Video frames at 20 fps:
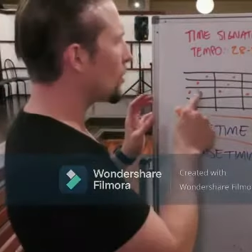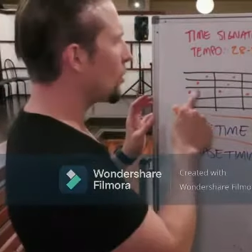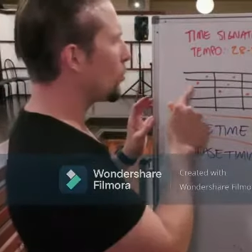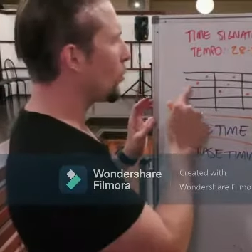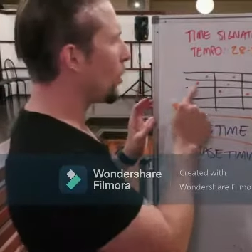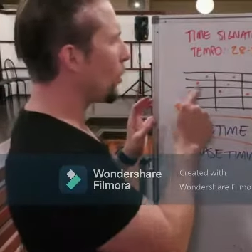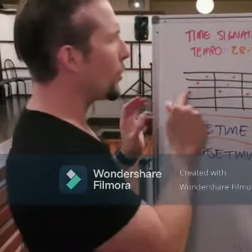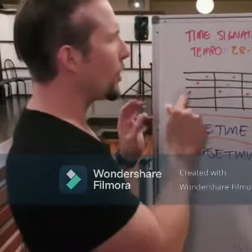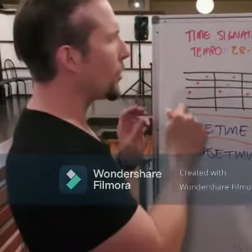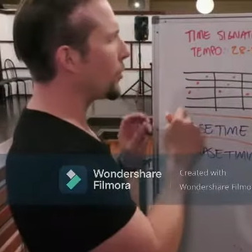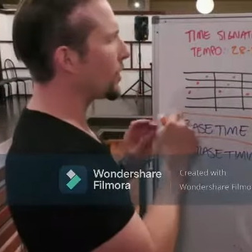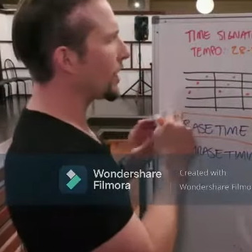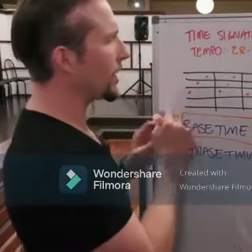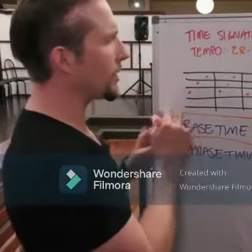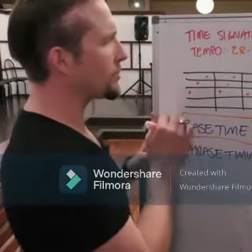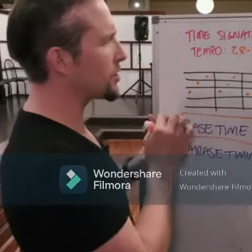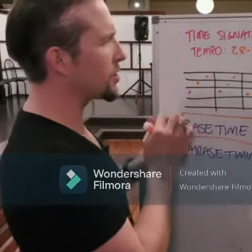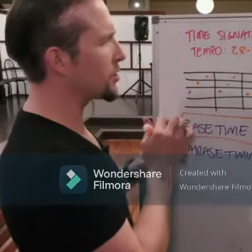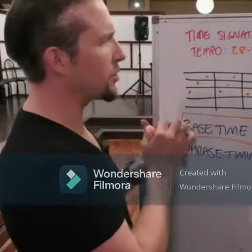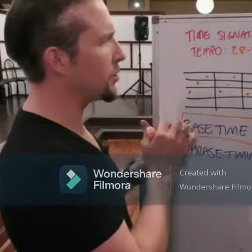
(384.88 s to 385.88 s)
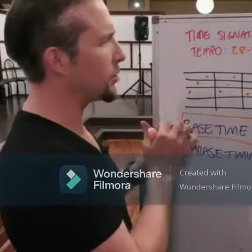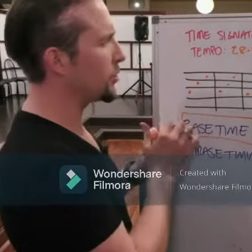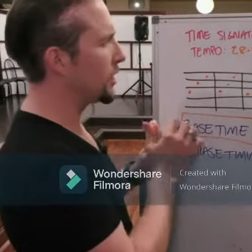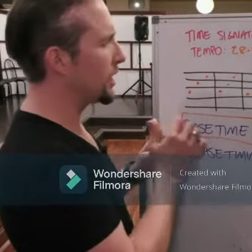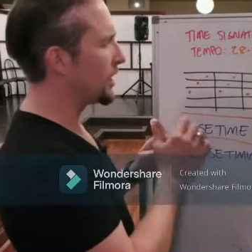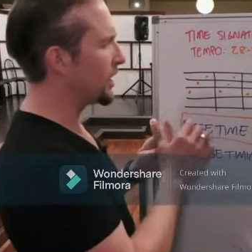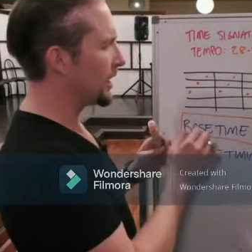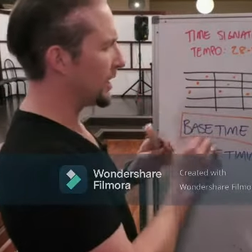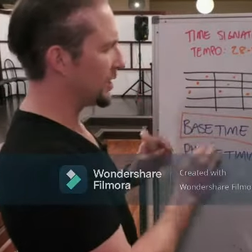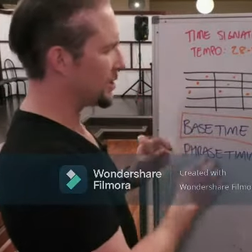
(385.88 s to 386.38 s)
What we want to aim to do
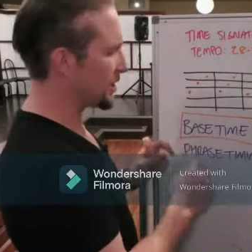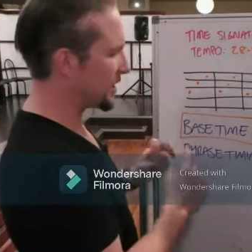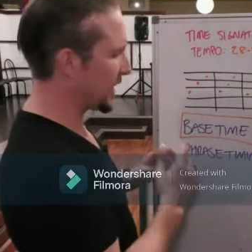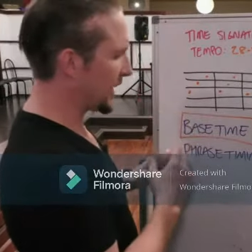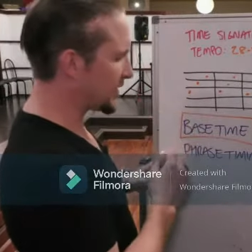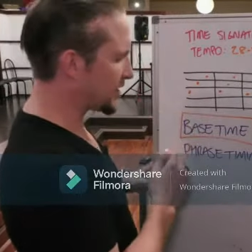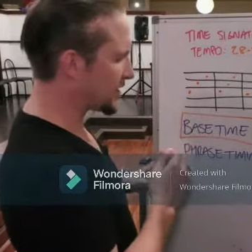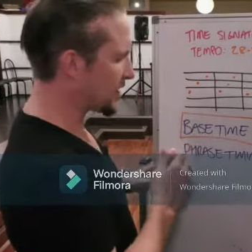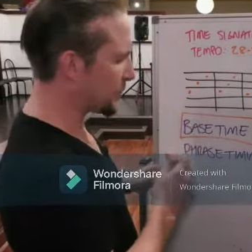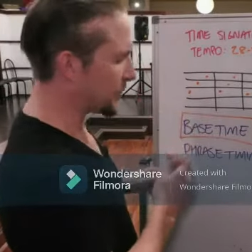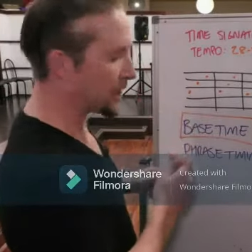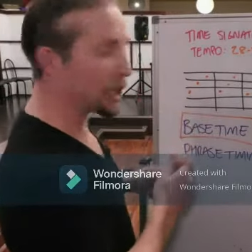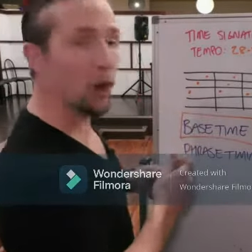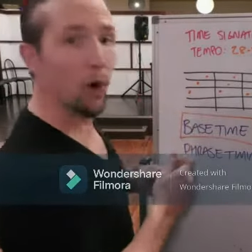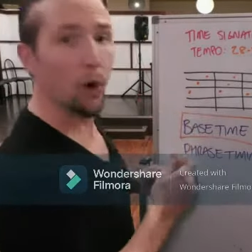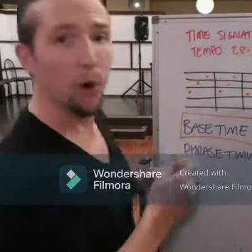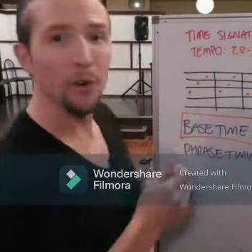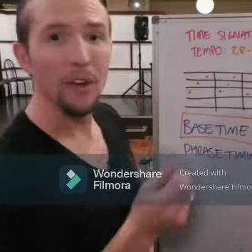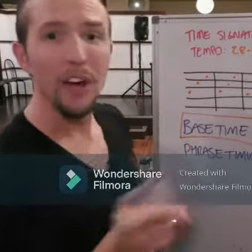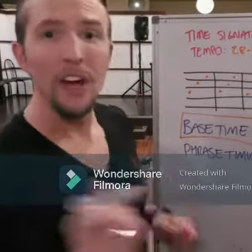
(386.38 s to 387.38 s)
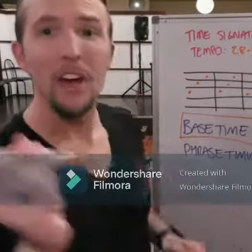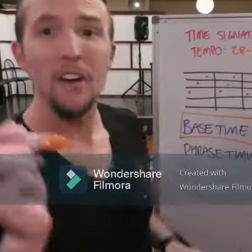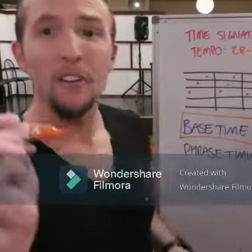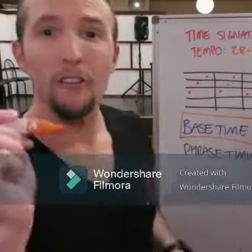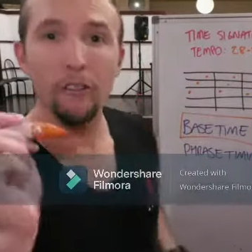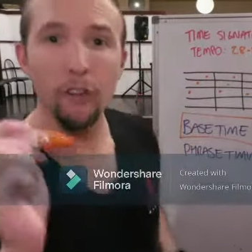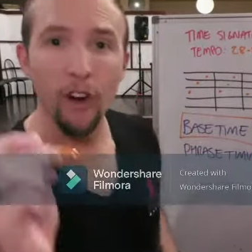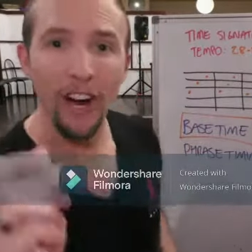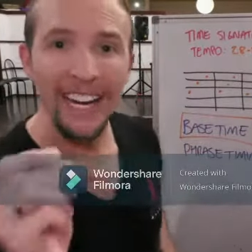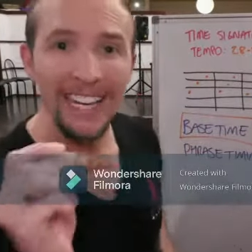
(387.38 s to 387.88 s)
is to dance something called
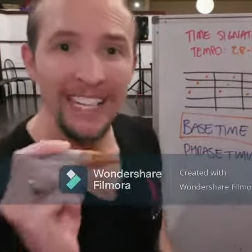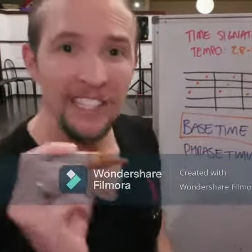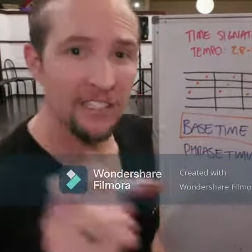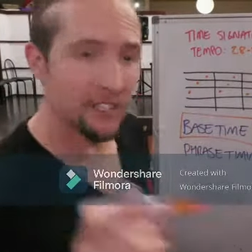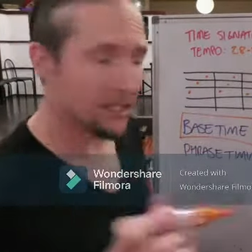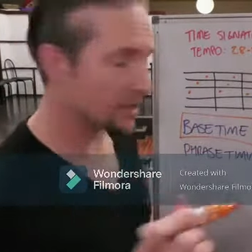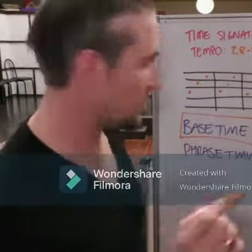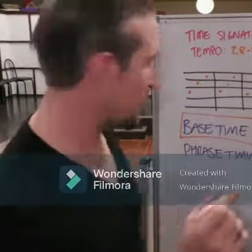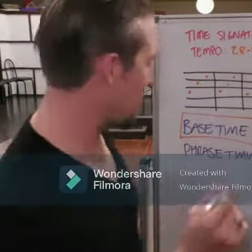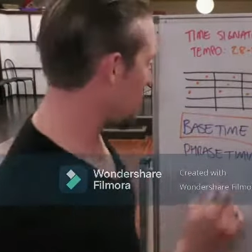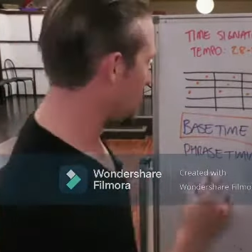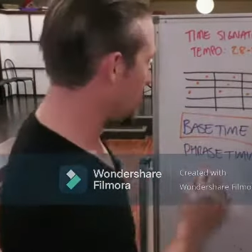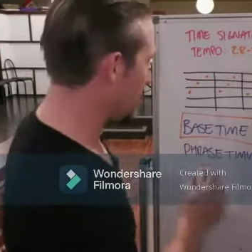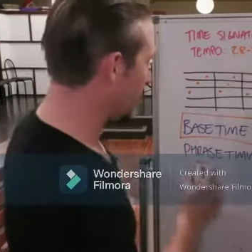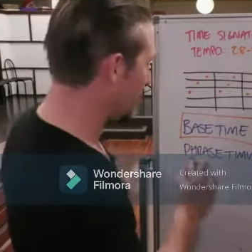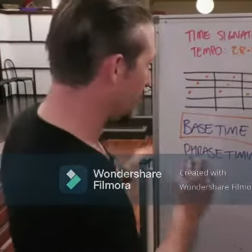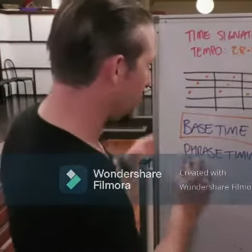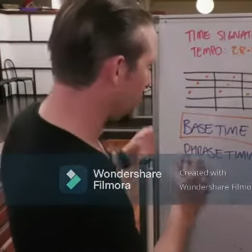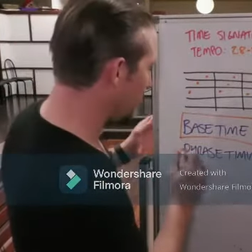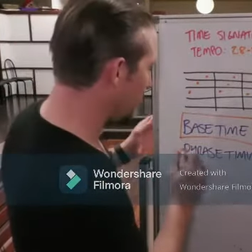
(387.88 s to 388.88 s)
phrased timing.